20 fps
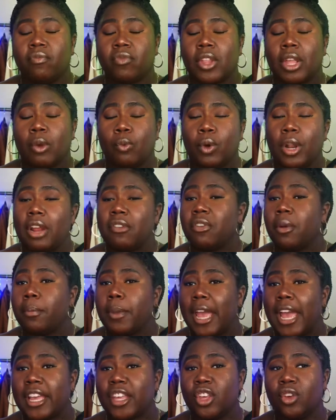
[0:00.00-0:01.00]
whatever
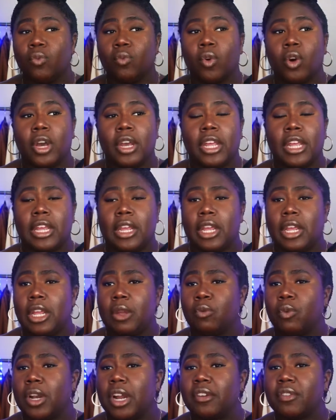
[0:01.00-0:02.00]
bag you want, in
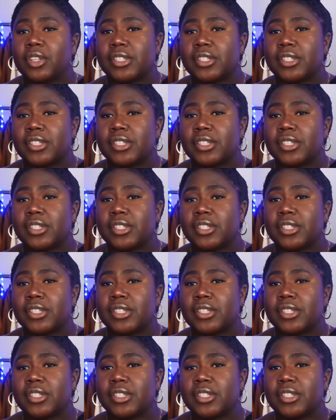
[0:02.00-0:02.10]
whatever